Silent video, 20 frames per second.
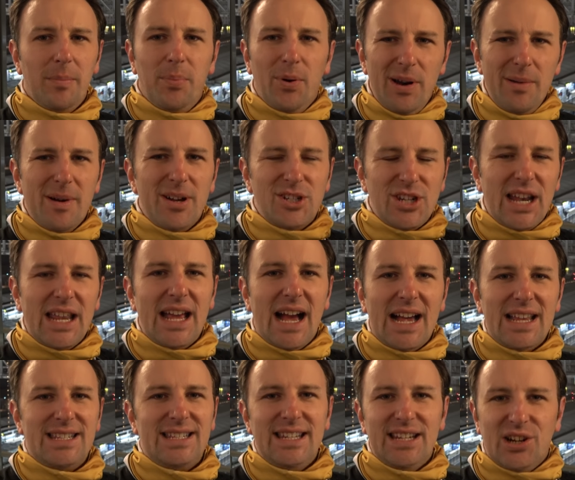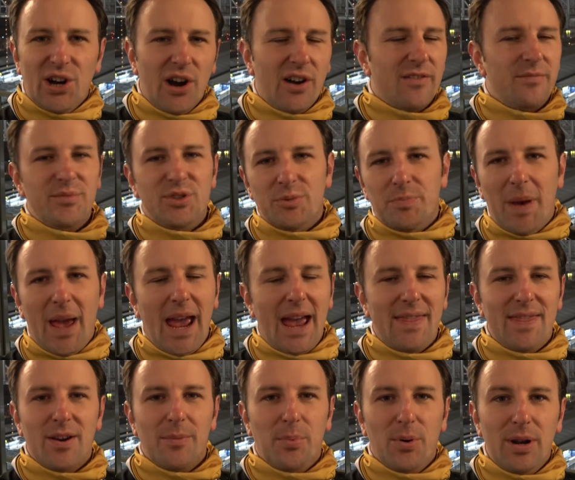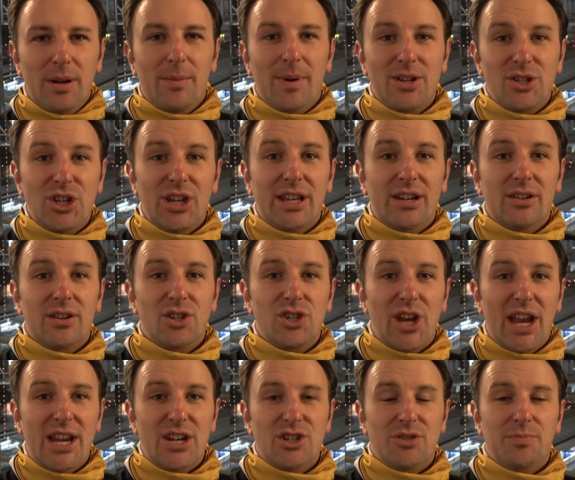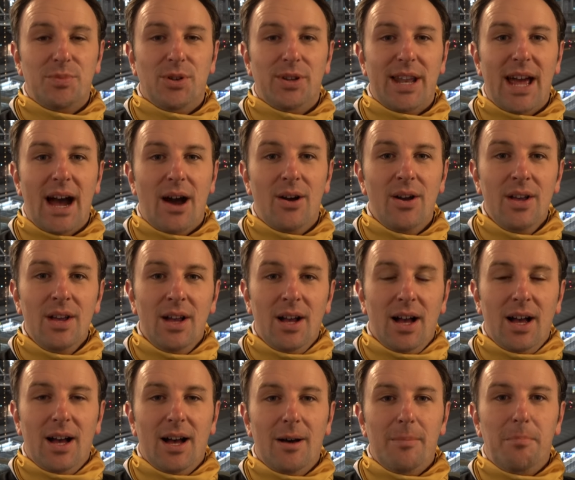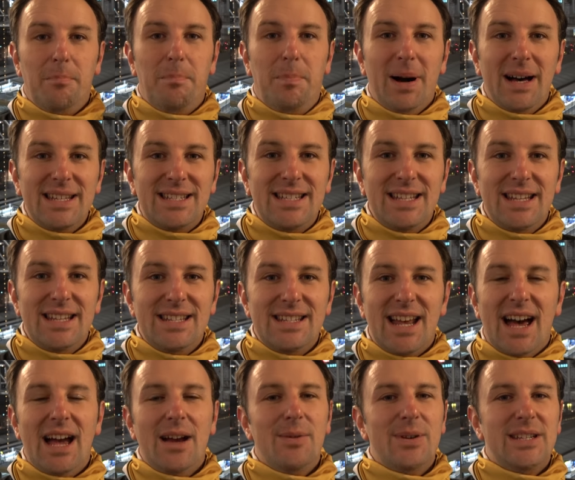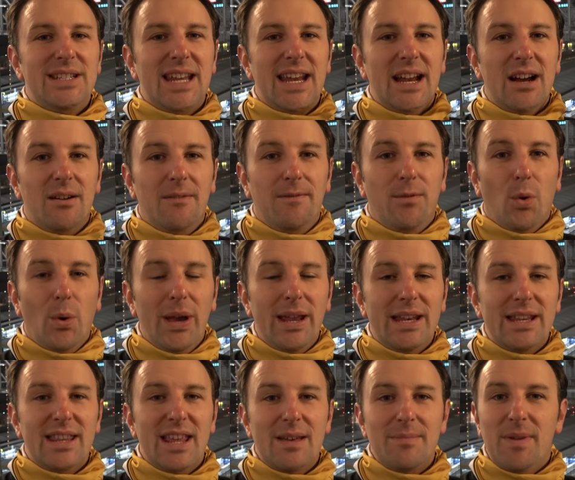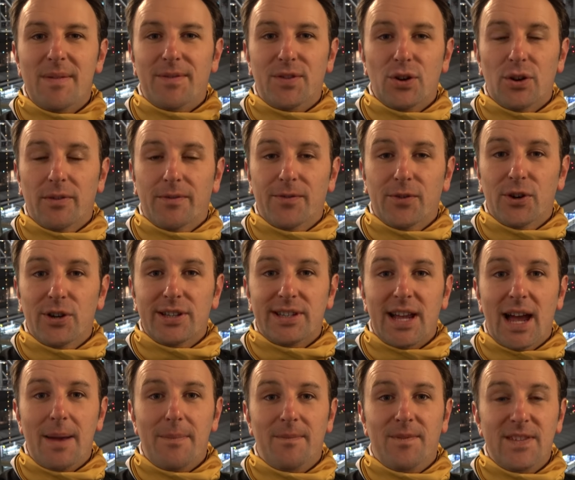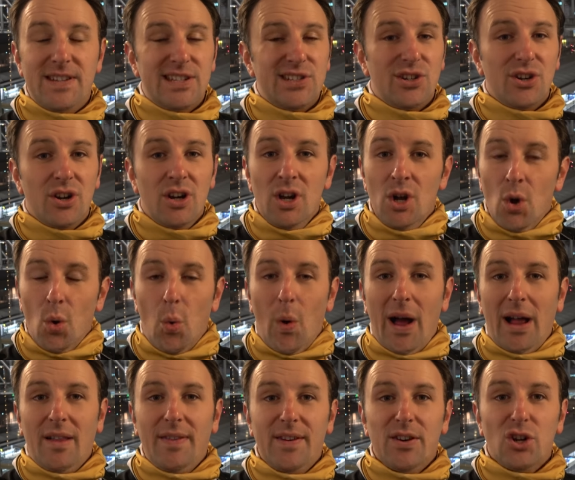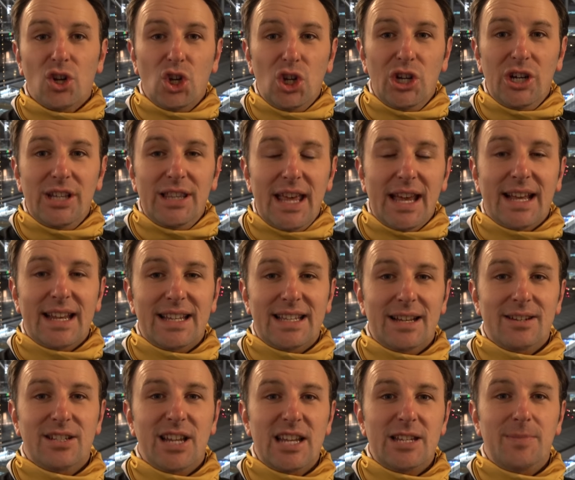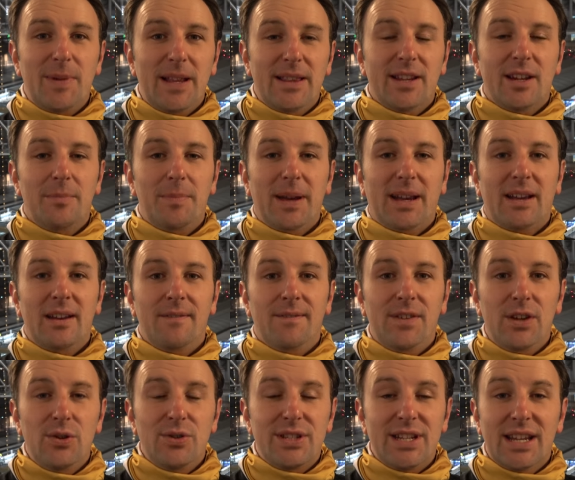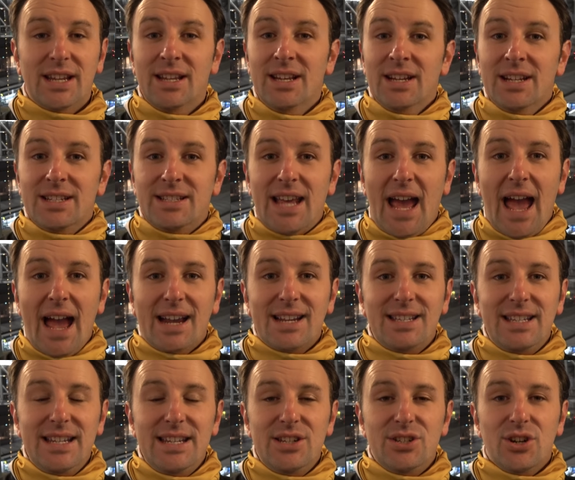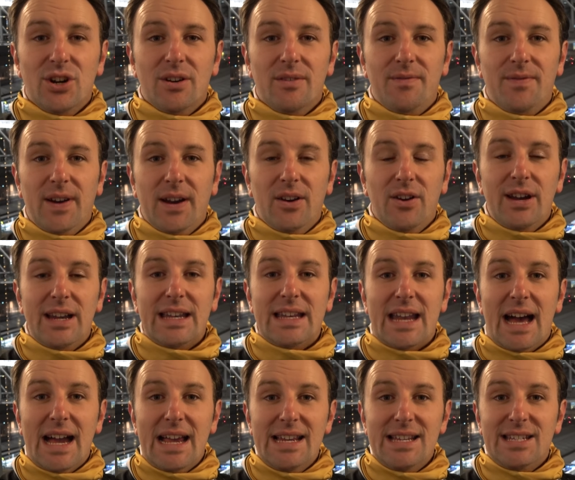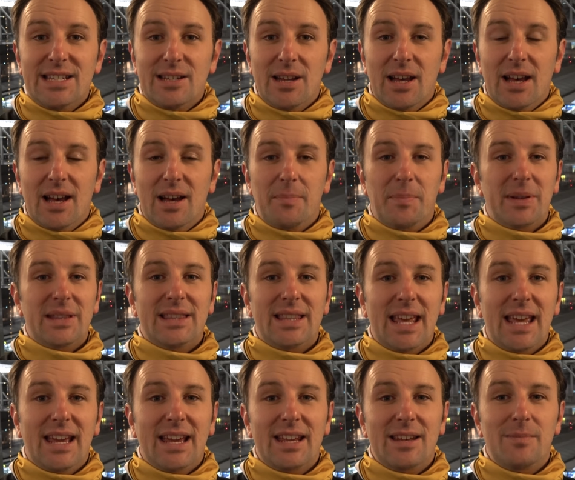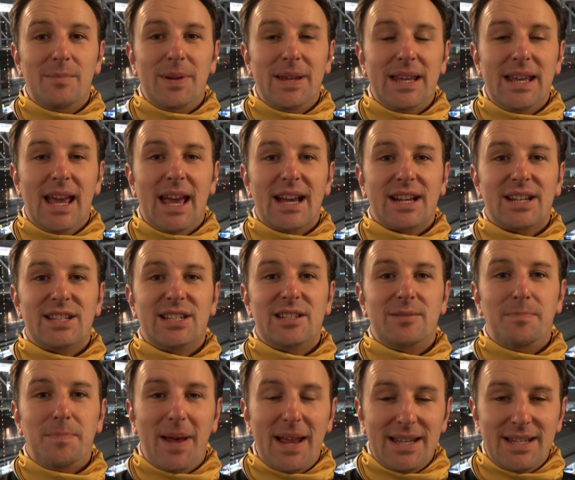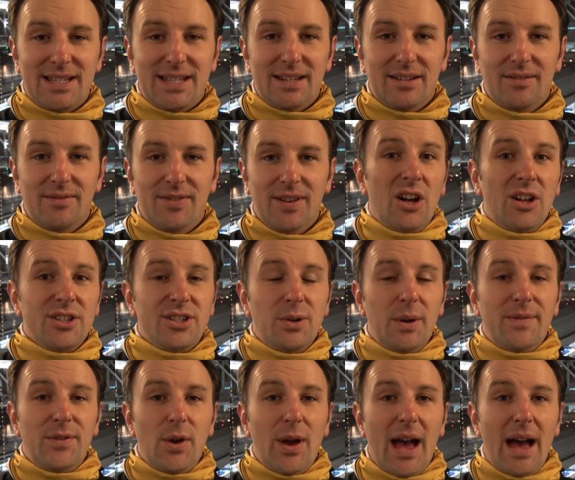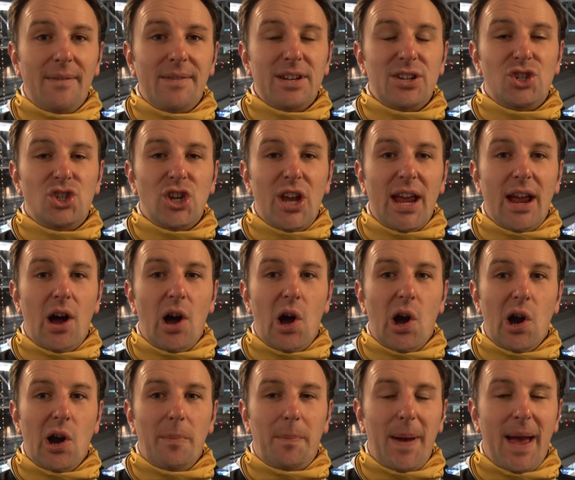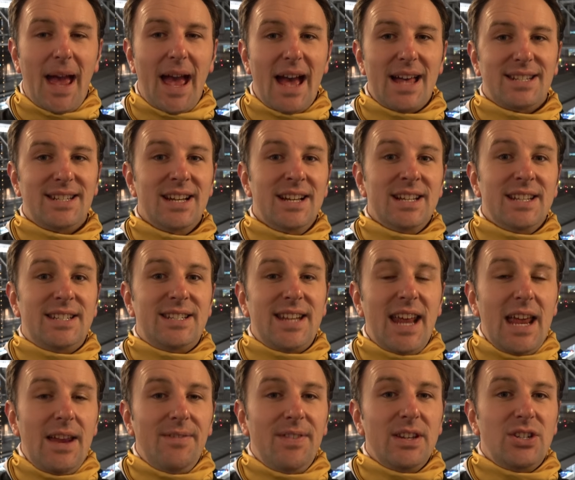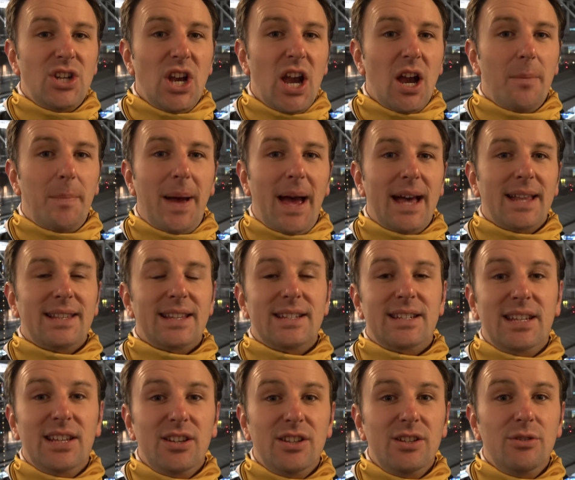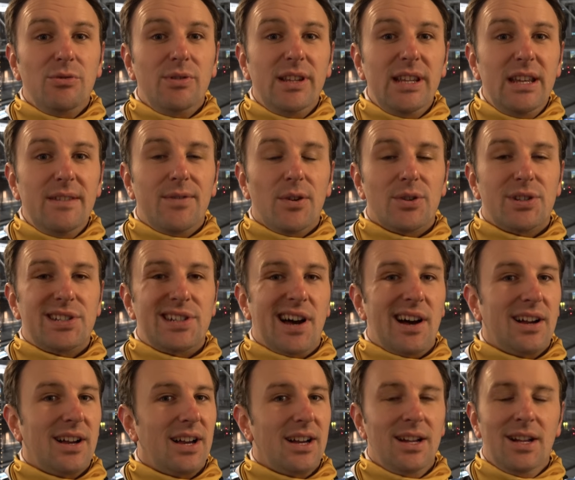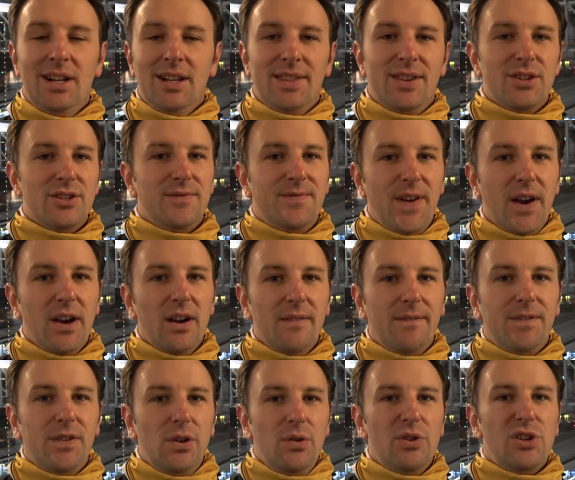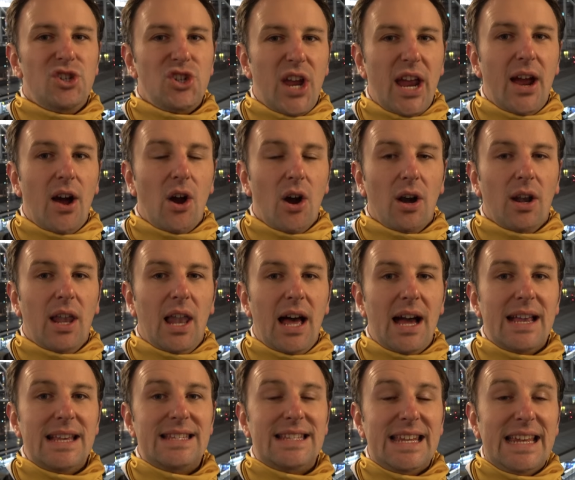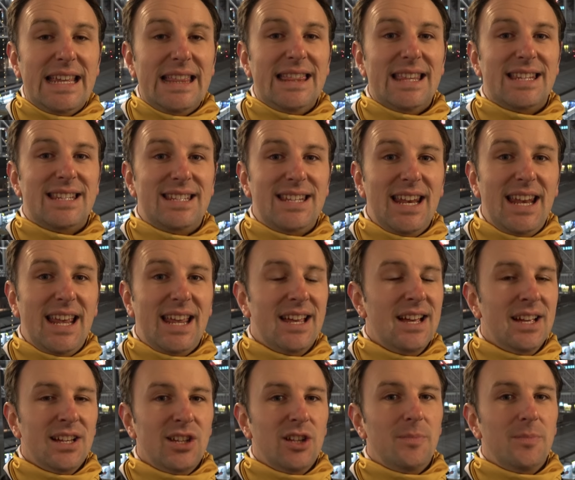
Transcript: But pretty much any IC card from Japan, they're pretty much interchangeable now. Buses, I would say avoid them. If you're a first-time visitor, while they're good, they can sometimes be a little bit confusing. Taxis are very nice, but they can be expensive. Also, if you have a JR pass, save the JR pass until you leave Osaka. There's very few JR lines in the city.